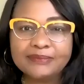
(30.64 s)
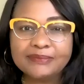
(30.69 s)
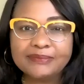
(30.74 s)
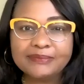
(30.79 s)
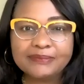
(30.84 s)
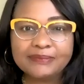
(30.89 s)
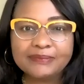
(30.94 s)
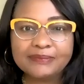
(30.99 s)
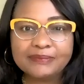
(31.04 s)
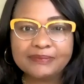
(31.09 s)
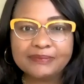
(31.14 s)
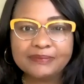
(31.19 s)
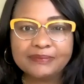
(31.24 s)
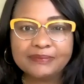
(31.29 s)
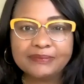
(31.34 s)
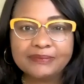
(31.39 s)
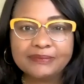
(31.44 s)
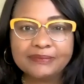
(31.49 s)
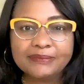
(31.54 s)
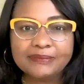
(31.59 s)

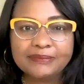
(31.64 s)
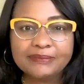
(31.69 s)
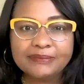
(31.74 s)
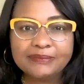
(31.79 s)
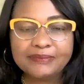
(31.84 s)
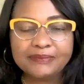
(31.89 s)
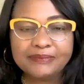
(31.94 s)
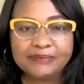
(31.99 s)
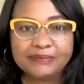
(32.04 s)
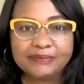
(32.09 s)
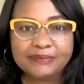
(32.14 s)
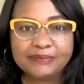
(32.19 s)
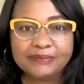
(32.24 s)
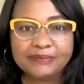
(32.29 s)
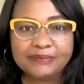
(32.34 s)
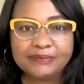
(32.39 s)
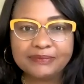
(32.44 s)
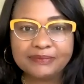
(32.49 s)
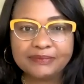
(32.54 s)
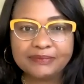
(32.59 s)

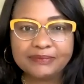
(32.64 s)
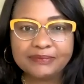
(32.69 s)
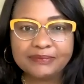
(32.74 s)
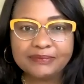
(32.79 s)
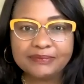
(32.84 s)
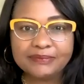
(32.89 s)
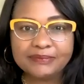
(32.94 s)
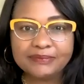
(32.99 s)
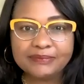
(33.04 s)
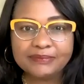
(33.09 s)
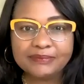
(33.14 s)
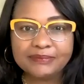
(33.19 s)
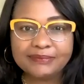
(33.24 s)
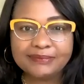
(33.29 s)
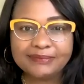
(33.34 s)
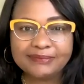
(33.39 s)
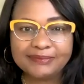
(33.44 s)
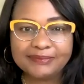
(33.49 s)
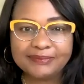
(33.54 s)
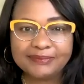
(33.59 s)

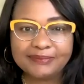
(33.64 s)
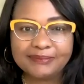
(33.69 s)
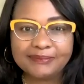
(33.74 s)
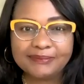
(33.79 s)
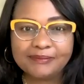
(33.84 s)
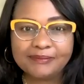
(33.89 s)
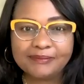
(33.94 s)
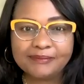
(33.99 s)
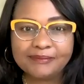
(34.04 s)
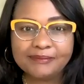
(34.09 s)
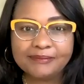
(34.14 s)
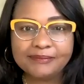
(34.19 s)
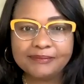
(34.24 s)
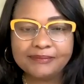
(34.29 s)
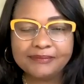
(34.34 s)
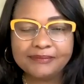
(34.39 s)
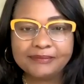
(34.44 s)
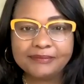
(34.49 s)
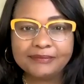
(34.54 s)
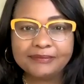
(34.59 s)

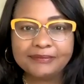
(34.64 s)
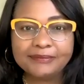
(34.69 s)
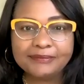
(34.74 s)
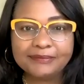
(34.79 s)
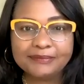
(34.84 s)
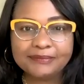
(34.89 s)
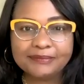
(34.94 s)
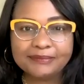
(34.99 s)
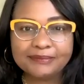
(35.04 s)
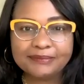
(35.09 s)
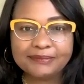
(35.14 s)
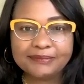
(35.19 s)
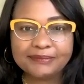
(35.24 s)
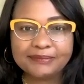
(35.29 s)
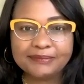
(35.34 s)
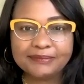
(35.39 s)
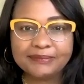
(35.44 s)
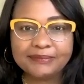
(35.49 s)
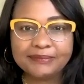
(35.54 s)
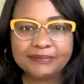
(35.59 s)

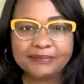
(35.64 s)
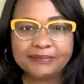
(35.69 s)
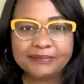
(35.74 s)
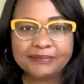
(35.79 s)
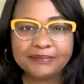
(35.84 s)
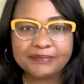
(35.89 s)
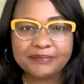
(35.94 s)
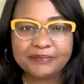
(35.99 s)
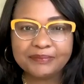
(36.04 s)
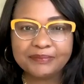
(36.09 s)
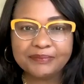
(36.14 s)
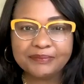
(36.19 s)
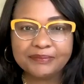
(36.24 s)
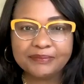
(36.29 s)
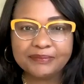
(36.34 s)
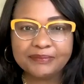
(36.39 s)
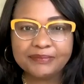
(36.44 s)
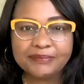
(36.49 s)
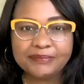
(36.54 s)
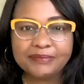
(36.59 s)

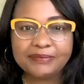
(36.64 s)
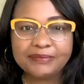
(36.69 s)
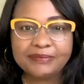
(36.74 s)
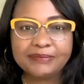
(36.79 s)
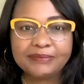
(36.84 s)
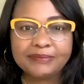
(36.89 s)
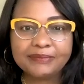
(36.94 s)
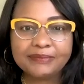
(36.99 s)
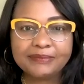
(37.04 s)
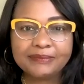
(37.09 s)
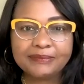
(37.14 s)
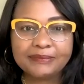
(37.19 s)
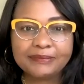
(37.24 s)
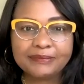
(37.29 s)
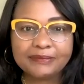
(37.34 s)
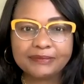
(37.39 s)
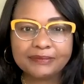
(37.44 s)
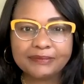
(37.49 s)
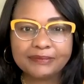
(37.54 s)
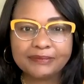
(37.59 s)

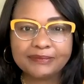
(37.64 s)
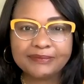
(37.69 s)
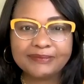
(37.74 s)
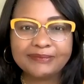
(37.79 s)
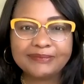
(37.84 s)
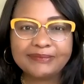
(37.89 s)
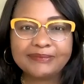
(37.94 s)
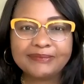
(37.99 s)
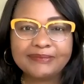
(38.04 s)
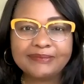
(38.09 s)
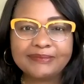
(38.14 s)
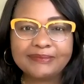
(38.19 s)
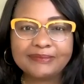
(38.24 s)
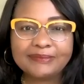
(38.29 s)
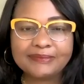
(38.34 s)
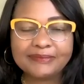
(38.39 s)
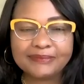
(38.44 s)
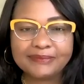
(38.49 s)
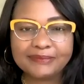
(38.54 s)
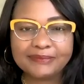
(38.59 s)
(silent)